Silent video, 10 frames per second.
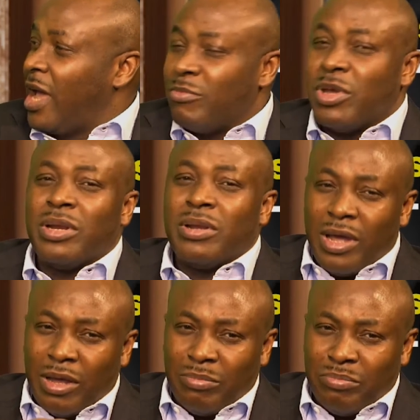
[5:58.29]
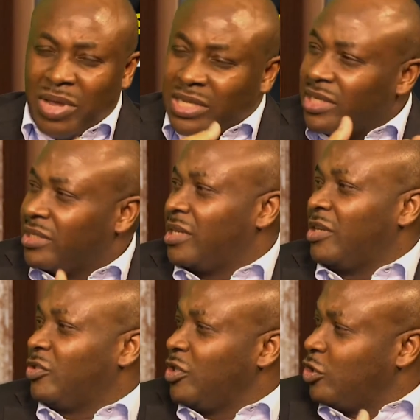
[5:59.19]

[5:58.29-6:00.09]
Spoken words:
I mean, basic skills,